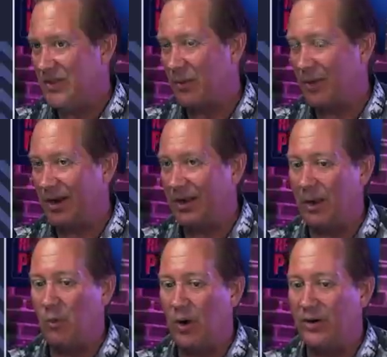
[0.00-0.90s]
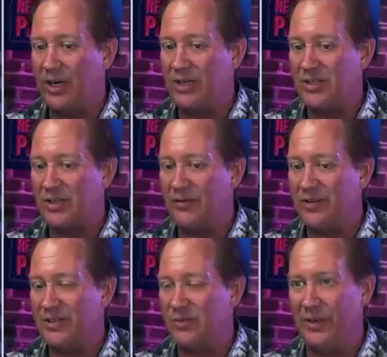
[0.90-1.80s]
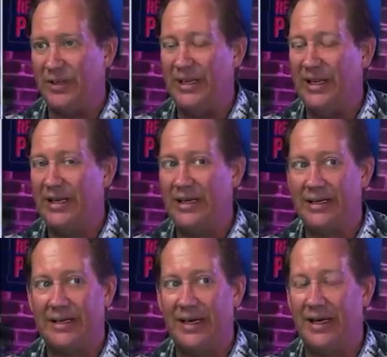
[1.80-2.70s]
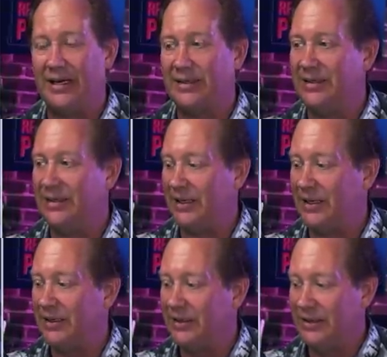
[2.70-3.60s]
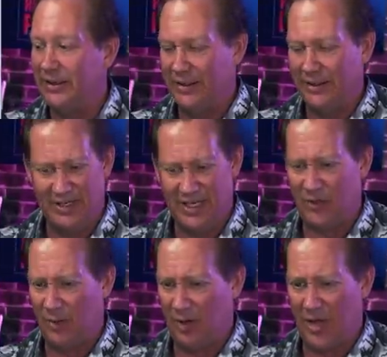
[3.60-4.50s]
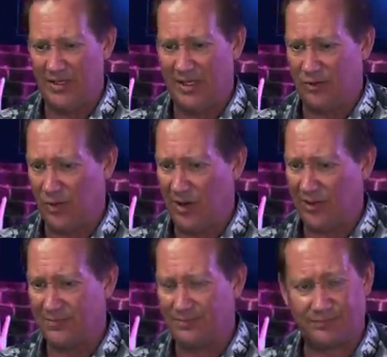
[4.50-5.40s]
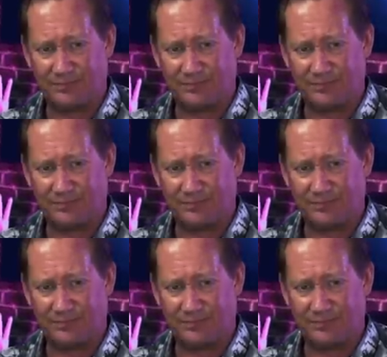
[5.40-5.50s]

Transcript: Thought we're going to get more addiction services. We didn't. God, yeah. Decriminalizing drugs?